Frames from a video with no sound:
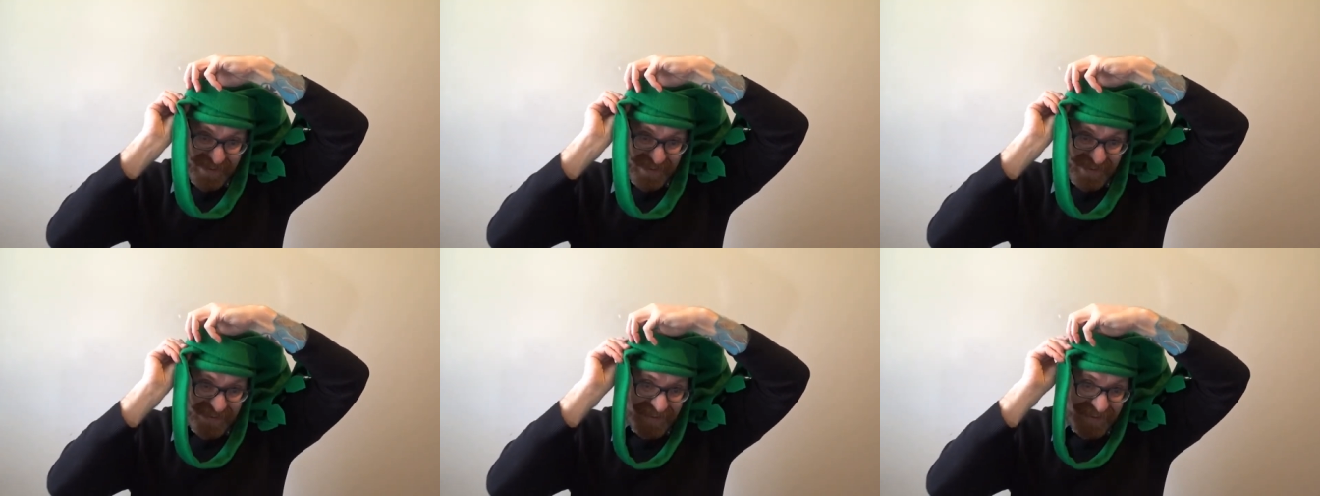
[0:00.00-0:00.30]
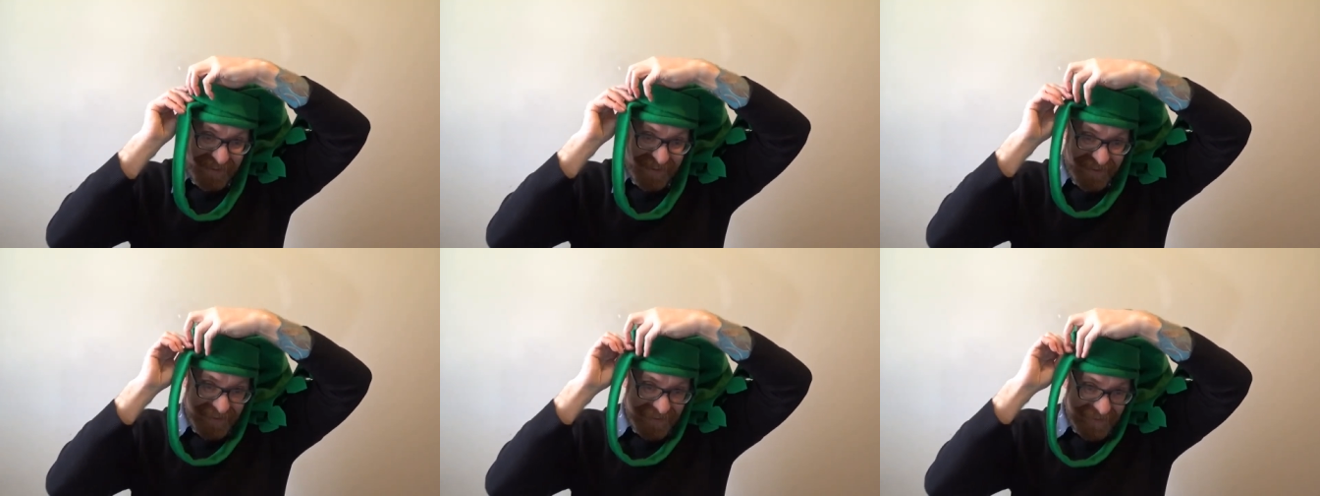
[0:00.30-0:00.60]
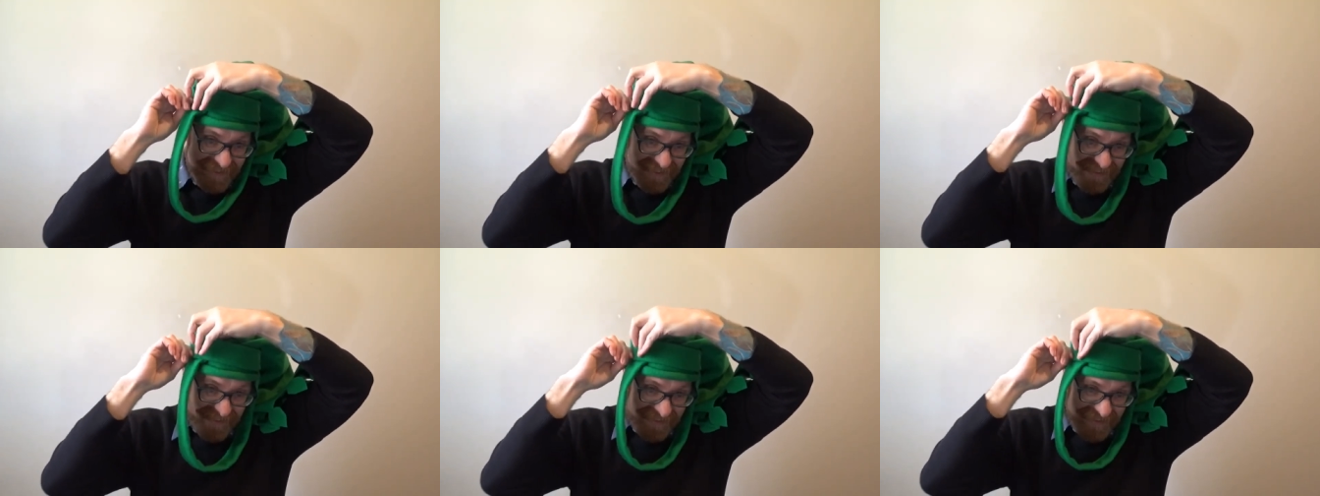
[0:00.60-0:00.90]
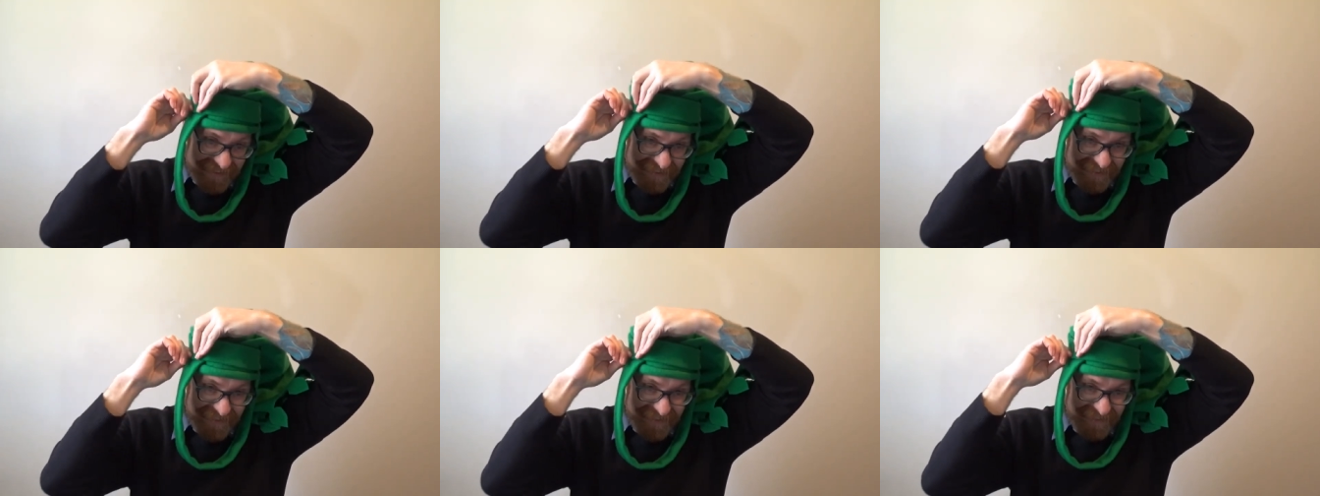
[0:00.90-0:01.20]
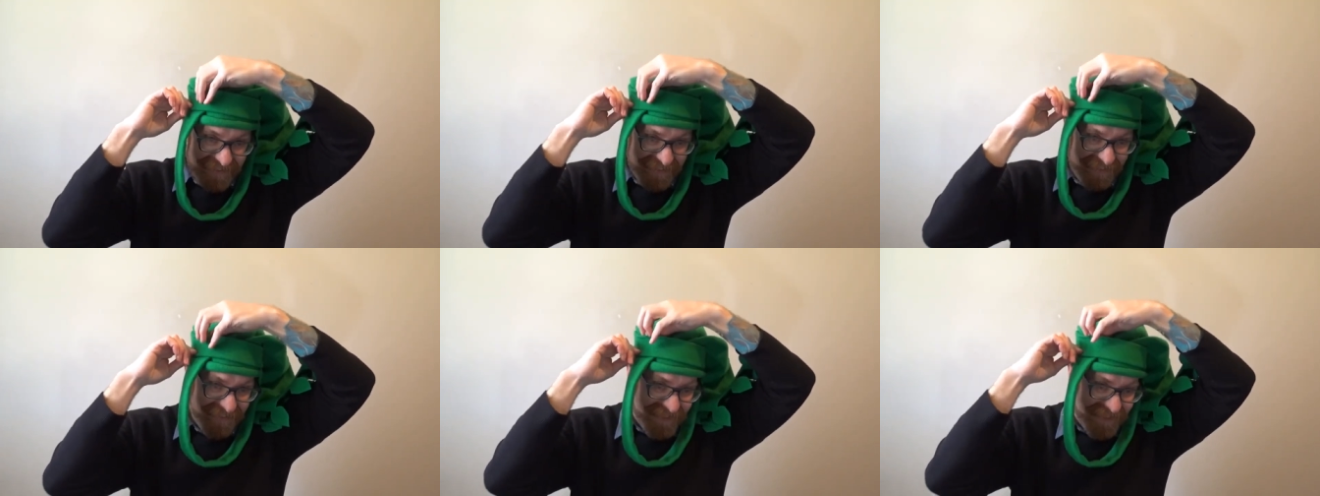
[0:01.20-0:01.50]
here, and
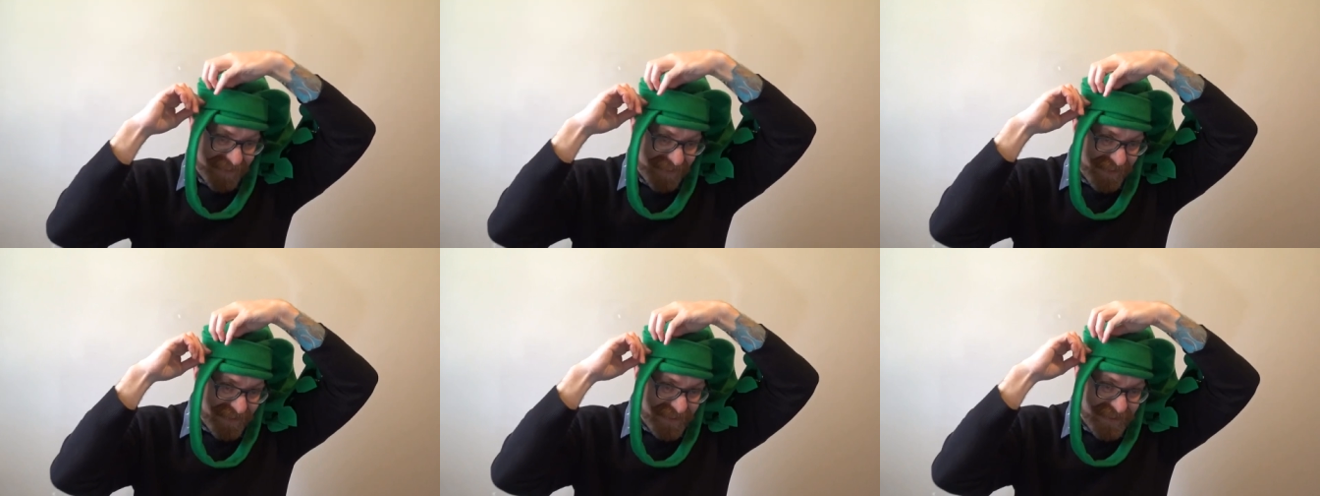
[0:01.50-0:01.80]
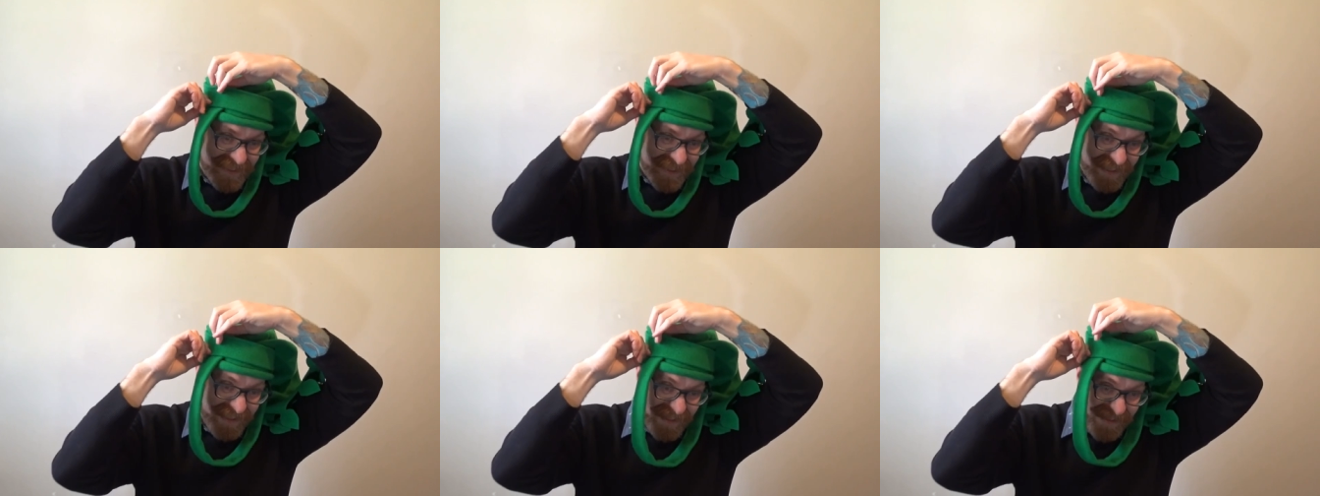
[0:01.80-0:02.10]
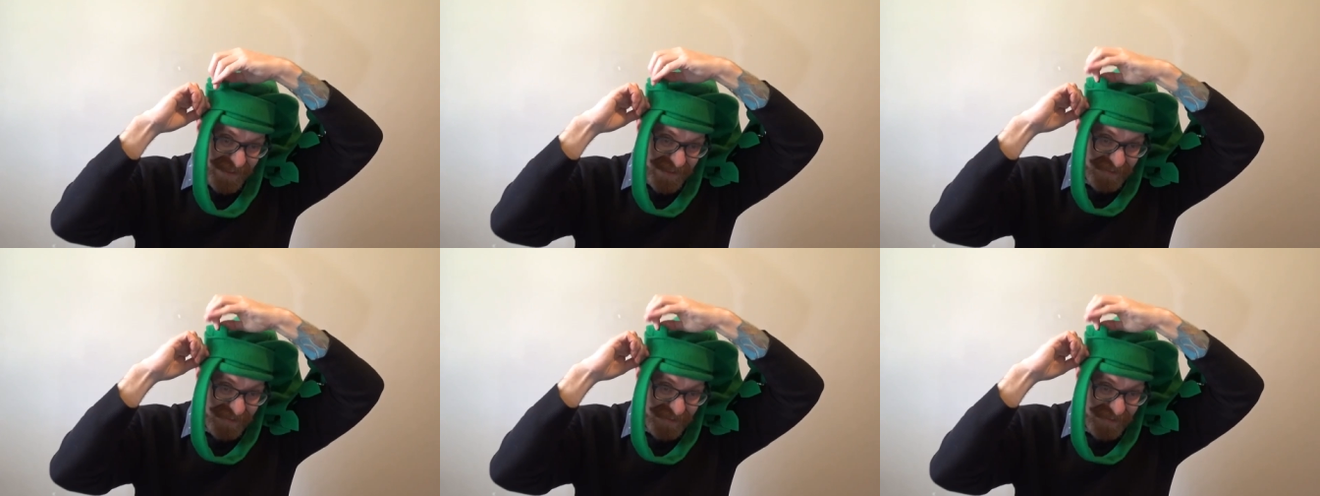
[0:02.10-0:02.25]
I don't want this